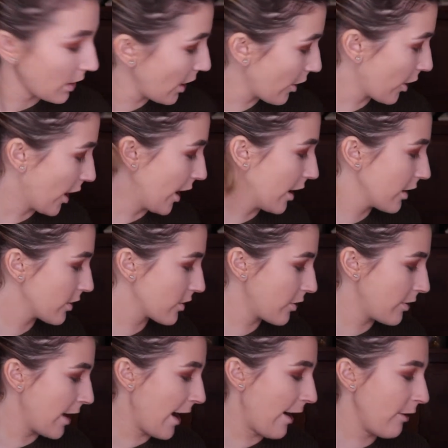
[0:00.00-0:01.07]
Okay, so
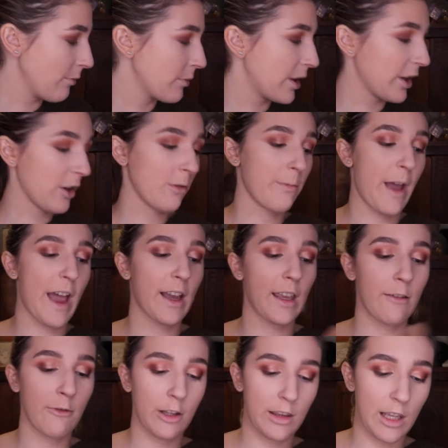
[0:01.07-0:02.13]
now I'm gonna go back
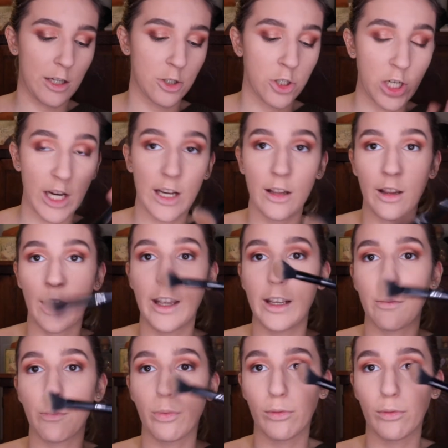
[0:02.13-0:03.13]
in with that Shade and Light